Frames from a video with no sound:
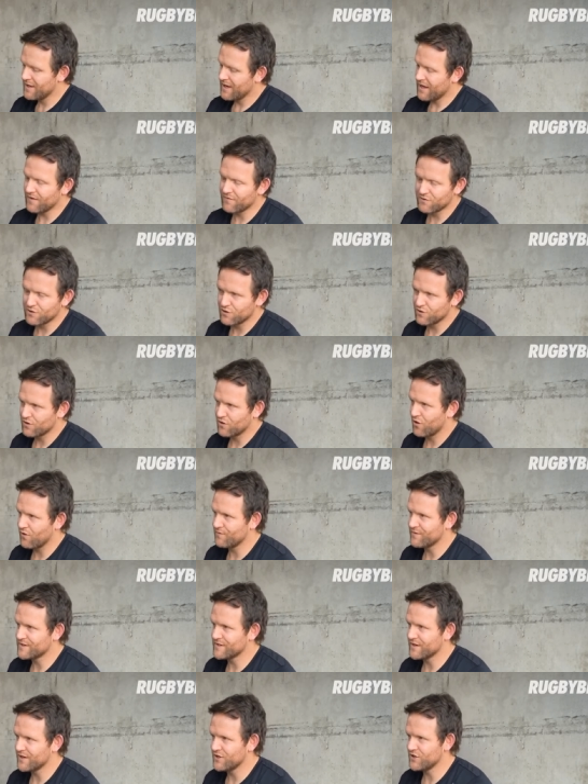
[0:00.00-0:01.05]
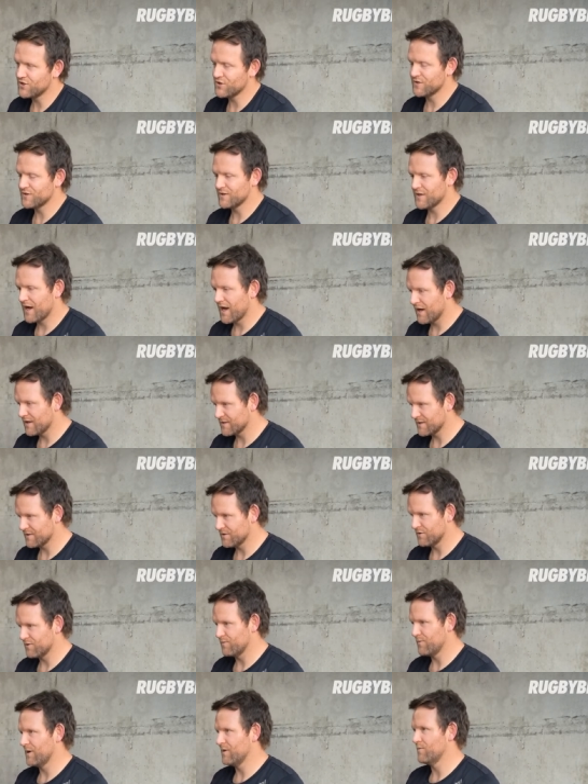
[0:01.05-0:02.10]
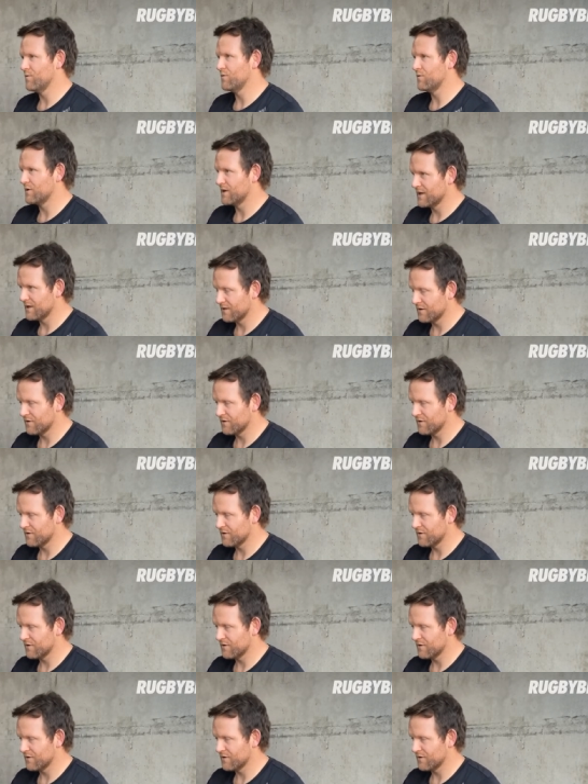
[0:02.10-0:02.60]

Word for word: Have a lot of conversations, ask a lot of people, get a